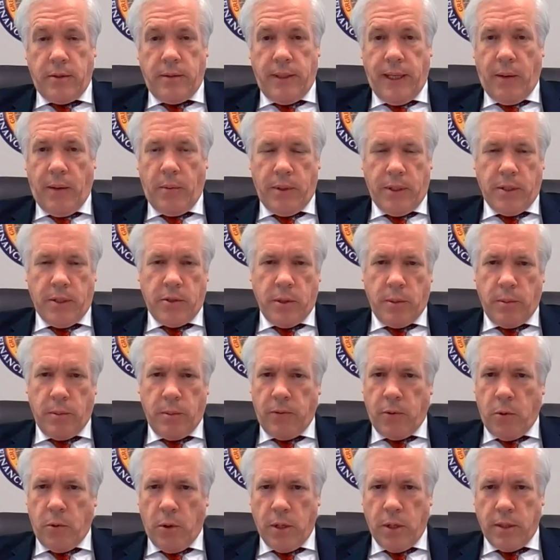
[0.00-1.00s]
That would assume,
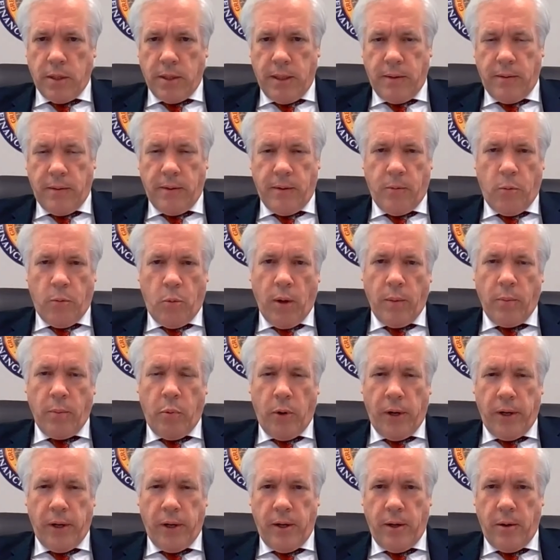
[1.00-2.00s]
of course, that the
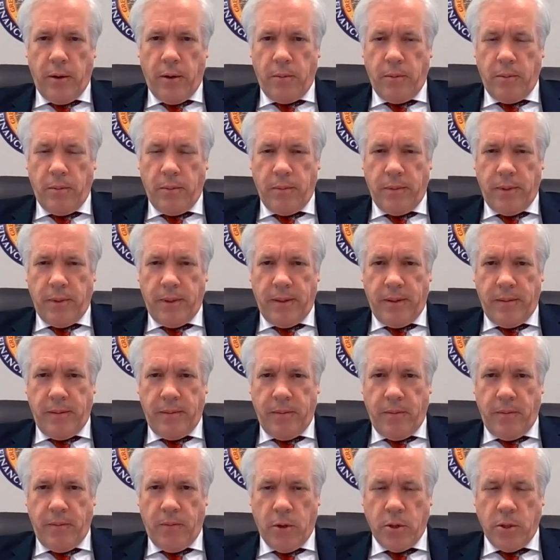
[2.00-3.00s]
1.0
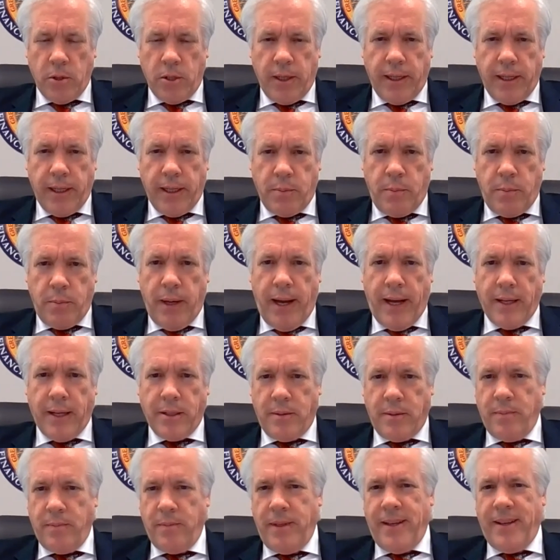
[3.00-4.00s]
version gets
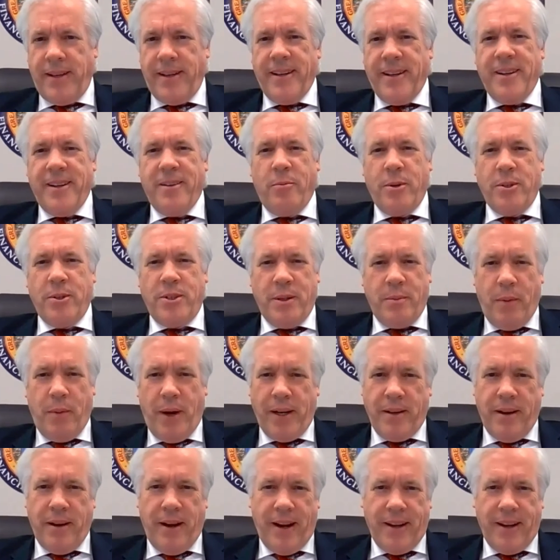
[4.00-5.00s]
passed, which it might not.